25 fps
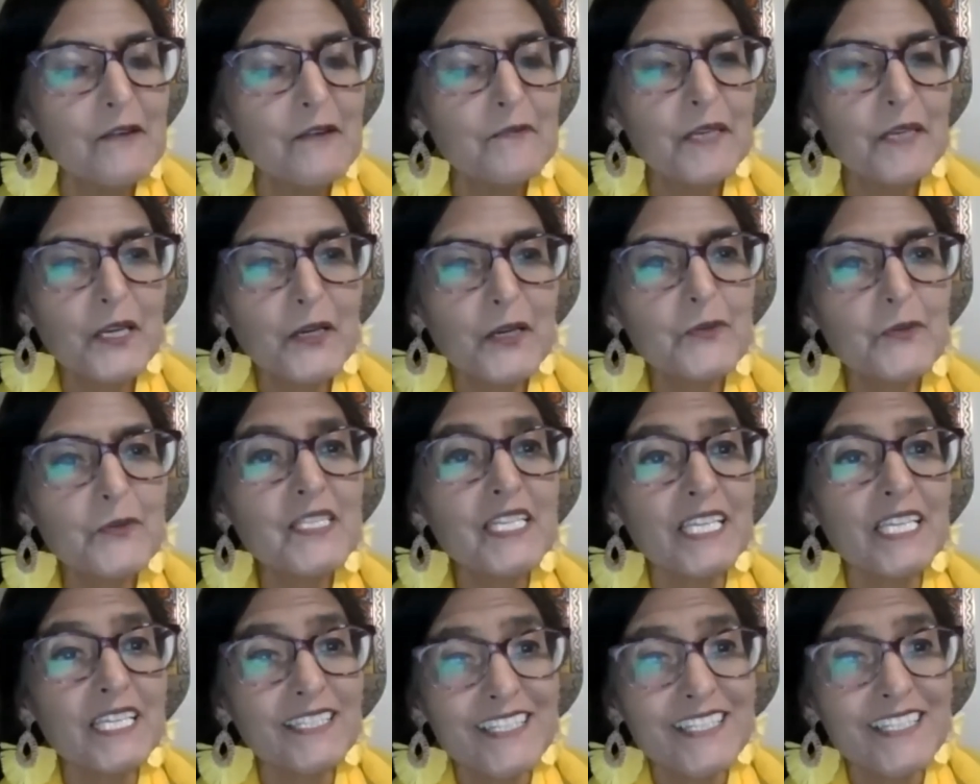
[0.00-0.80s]

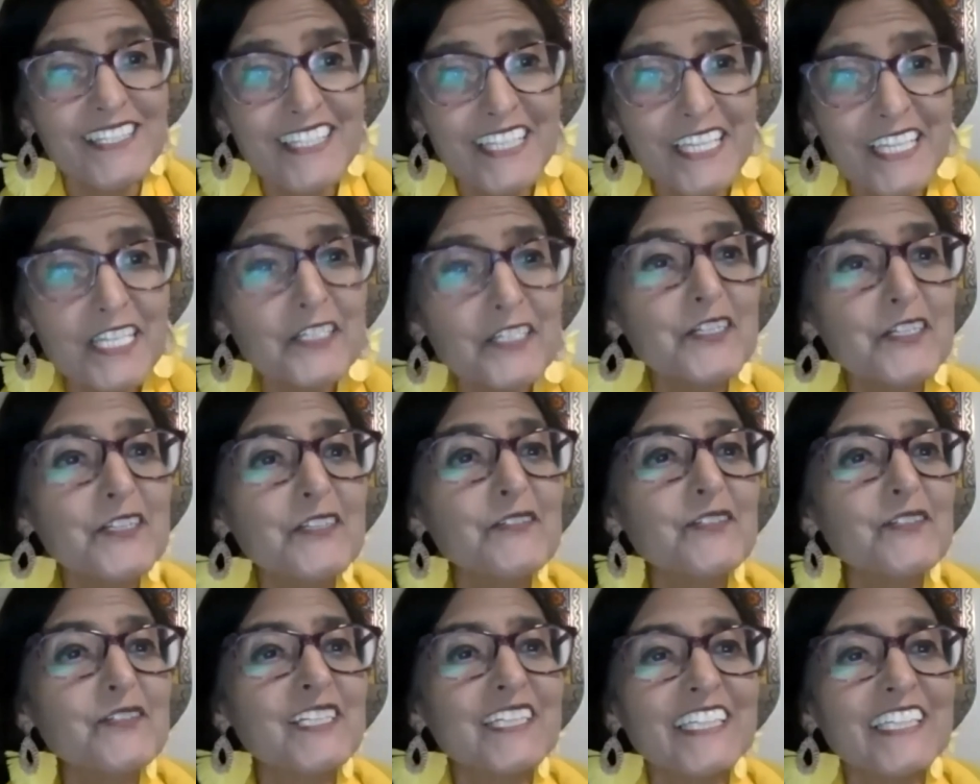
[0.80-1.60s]
because it's
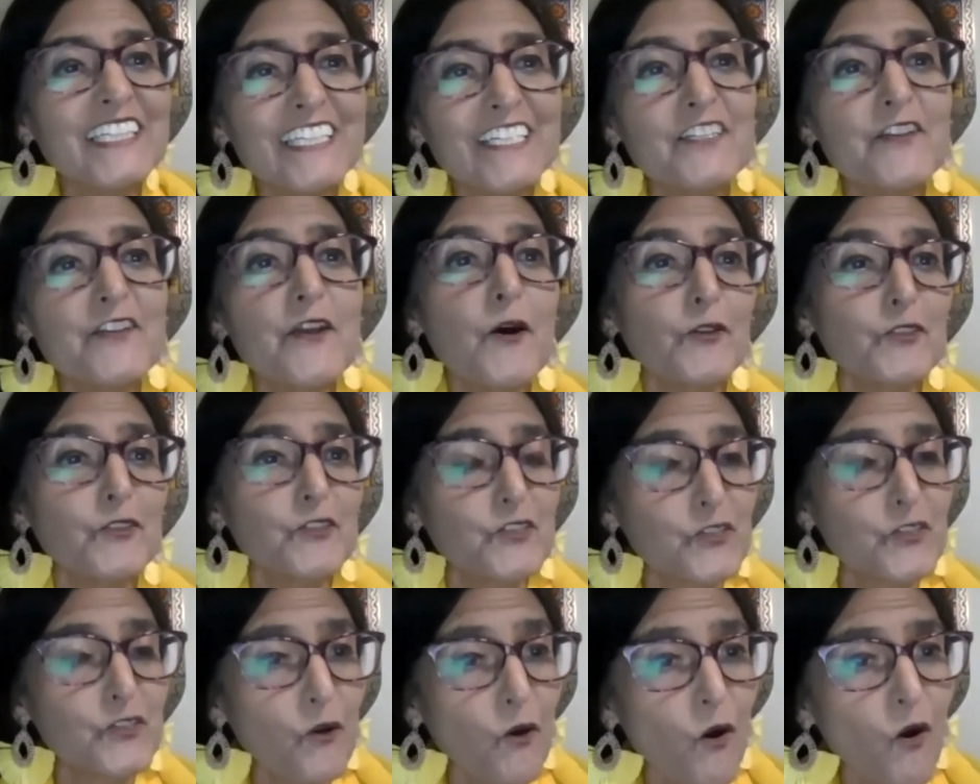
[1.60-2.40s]
seriously
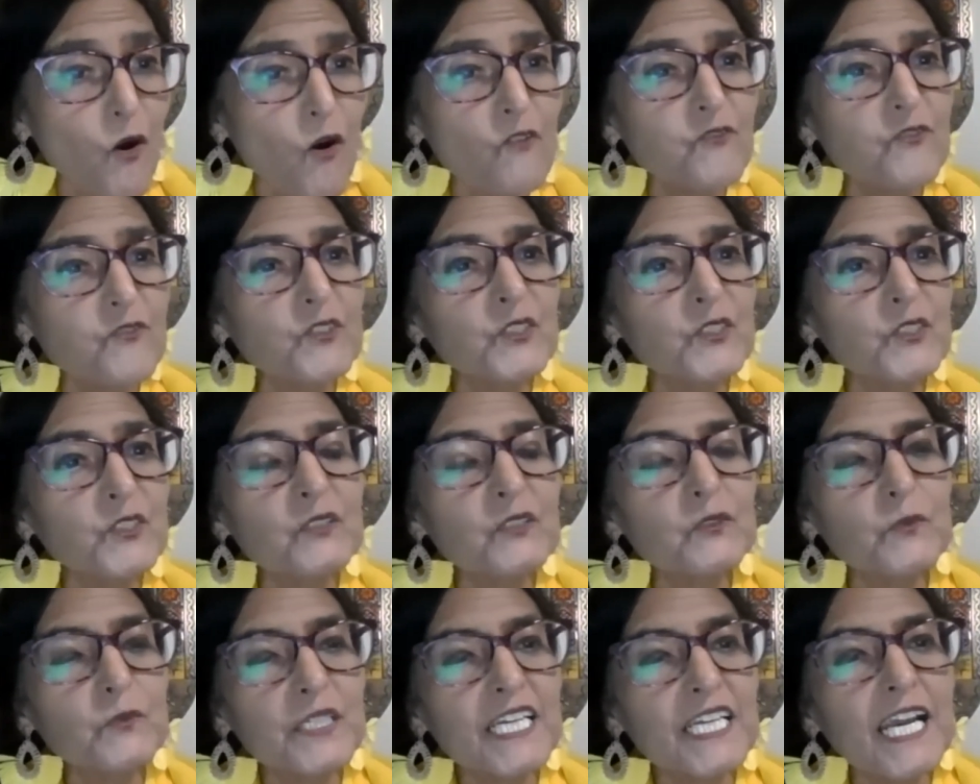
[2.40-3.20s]
not so often
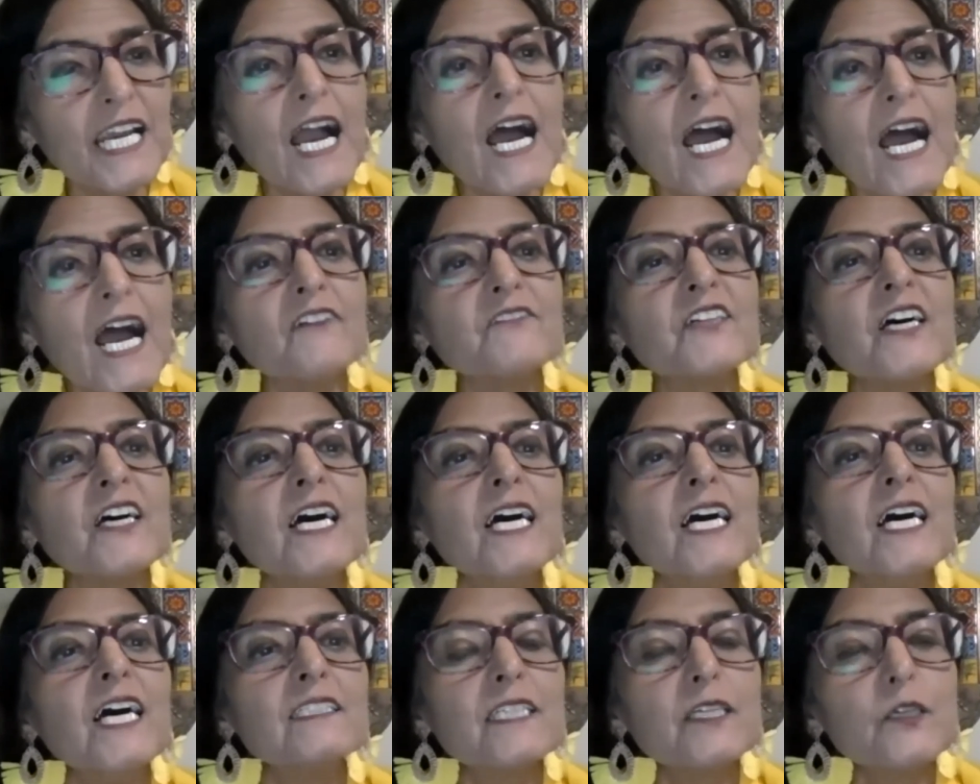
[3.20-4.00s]
that we have
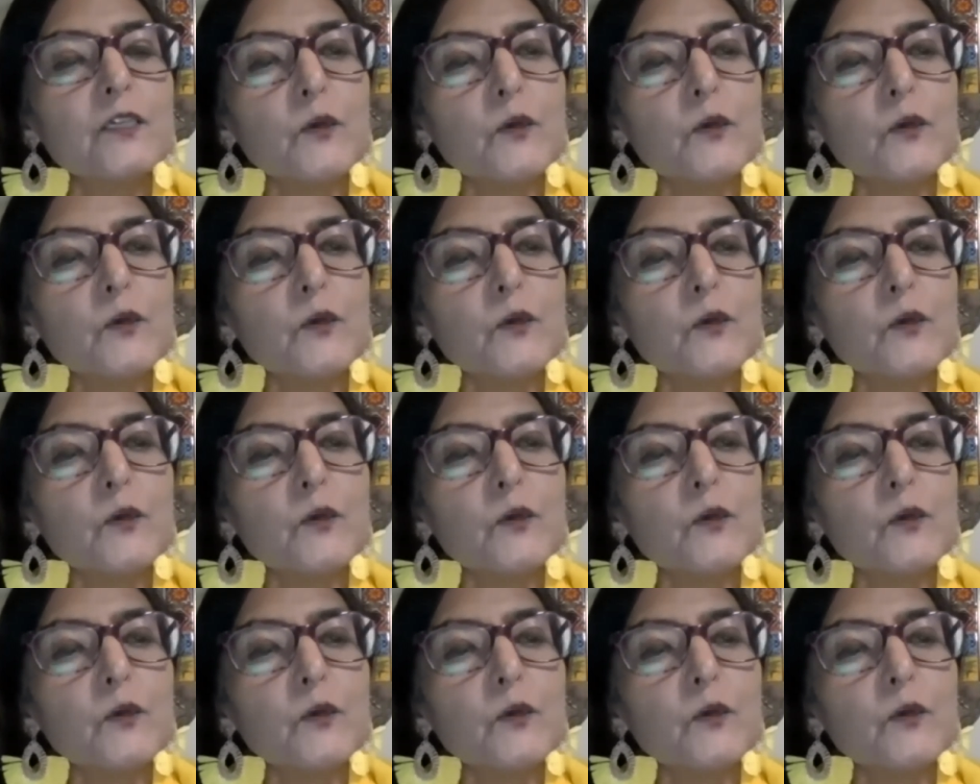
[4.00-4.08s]
the